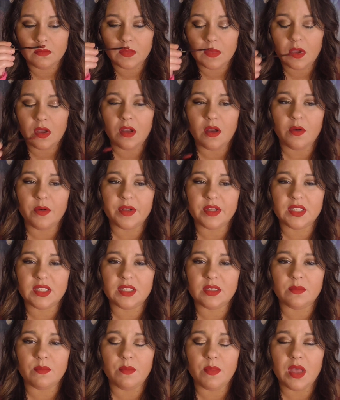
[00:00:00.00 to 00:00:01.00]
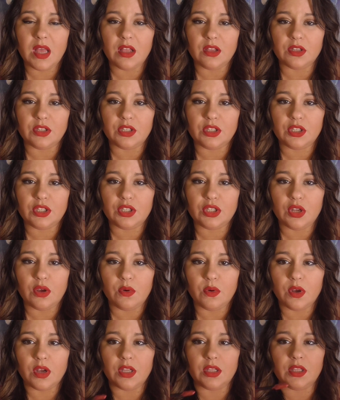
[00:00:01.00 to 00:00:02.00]
Oh, it smells
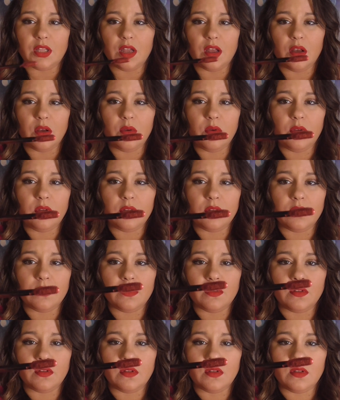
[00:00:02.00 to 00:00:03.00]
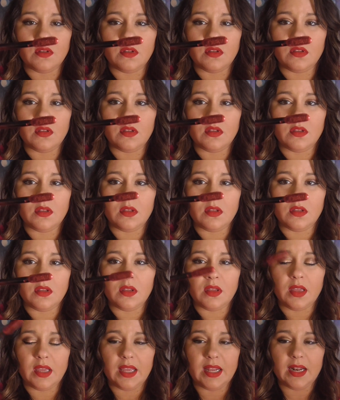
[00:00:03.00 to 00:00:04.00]
so good though.
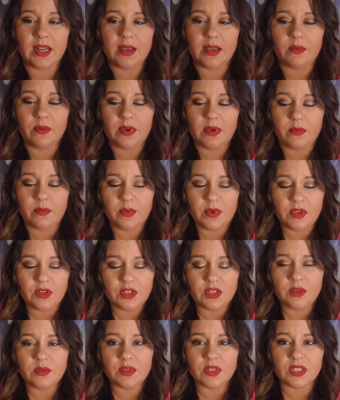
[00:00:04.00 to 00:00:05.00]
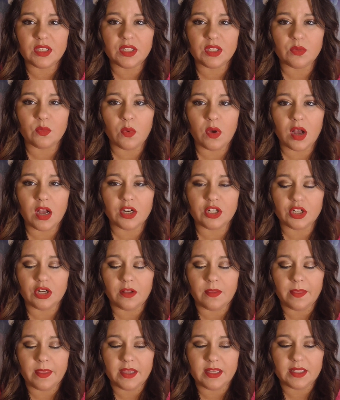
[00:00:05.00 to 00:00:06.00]
And I will do a swatch
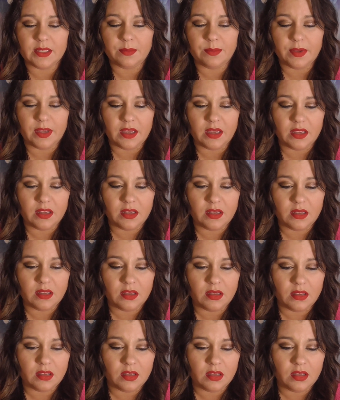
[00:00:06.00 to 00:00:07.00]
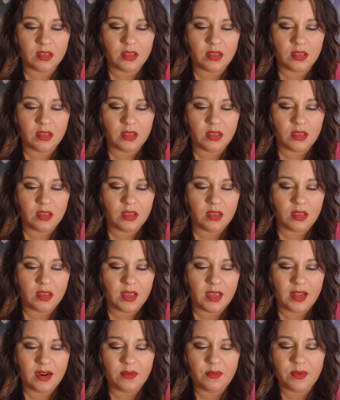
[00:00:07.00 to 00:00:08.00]
on this, but
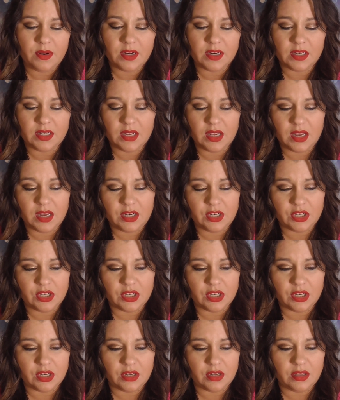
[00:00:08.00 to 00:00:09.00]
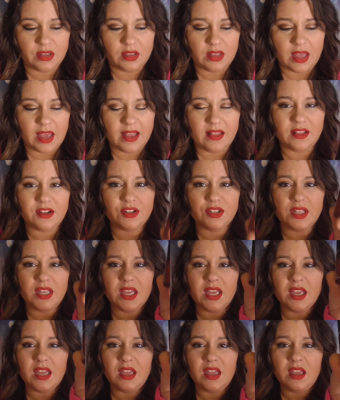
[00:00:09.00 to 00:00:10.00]
I don't want to touch that. And there's
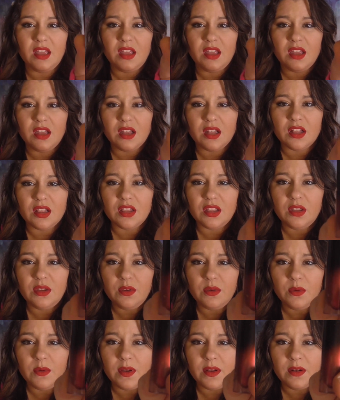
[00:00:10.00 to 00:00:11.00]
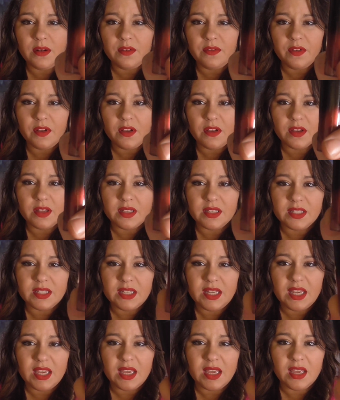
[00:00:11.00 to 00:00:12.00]
like glue, I don't know if y'all can
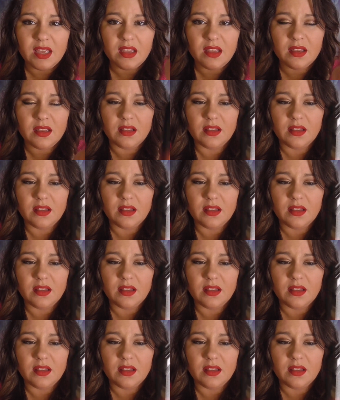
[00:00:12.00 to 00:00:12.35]
see it,